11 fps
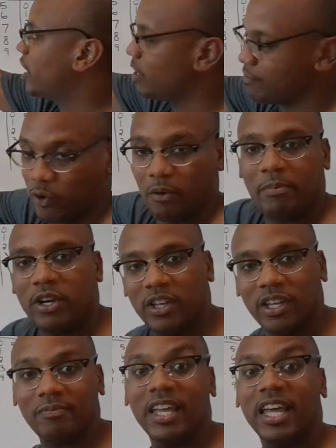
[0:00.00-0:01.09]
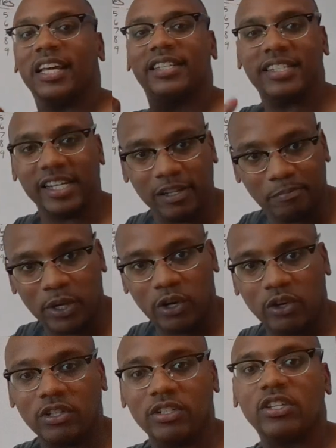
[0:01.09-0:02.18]
in for 1,000,000. 10
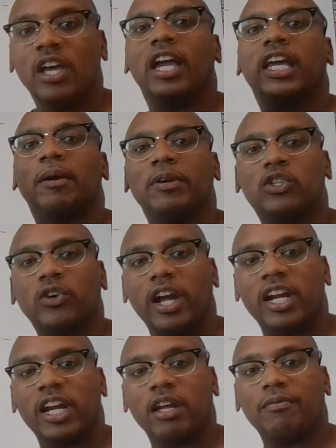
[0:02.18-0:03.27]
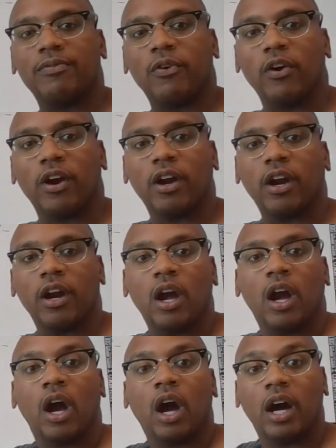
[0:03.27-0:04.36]
millions can be traded in for
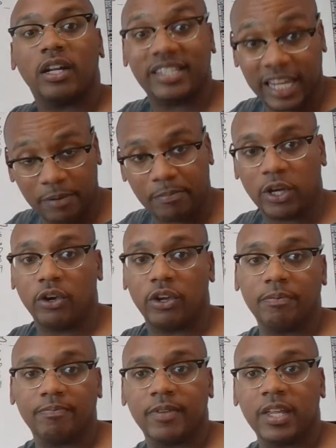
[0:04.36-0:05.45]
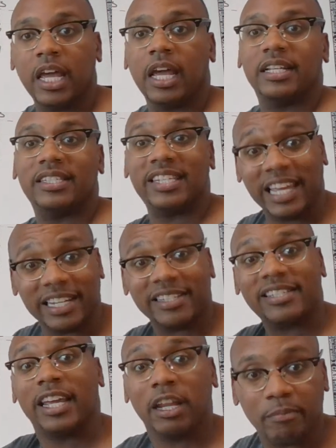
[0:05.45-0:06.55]
10 million. 10
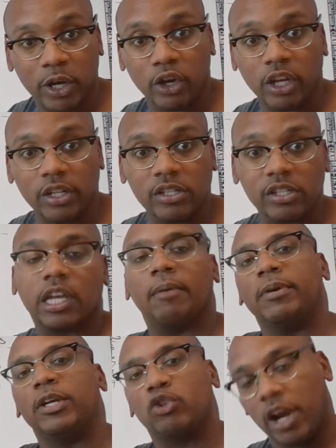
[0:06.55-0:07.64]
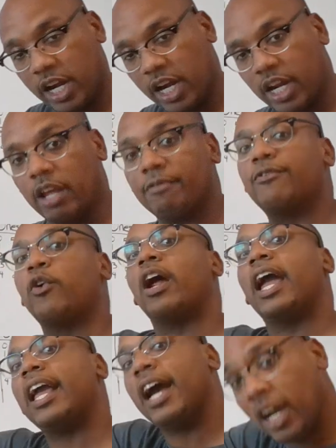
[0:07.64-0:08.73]
10 millions can be traded in for
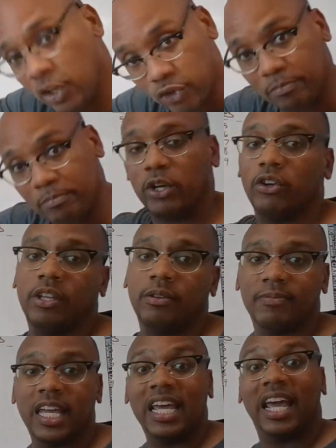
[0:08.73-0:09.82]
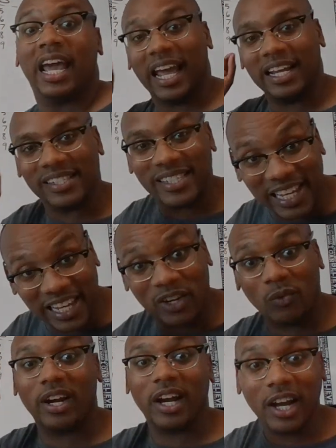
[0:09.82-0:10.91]
100 million. And 10
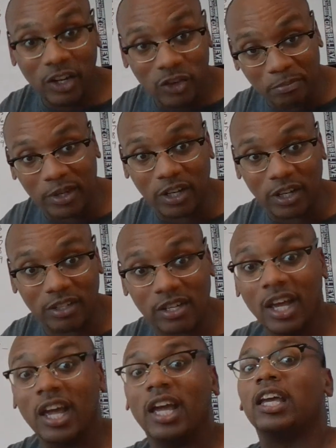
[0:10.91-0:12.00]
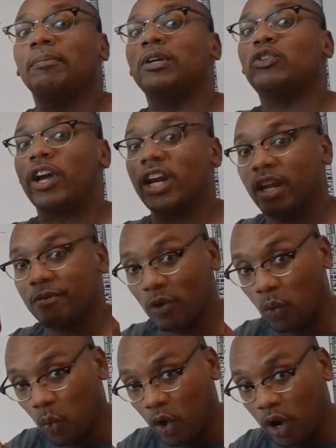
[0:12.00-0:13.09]
100 millions can be traded in for
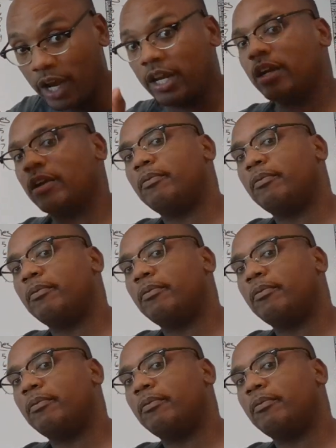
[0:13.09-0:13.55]
1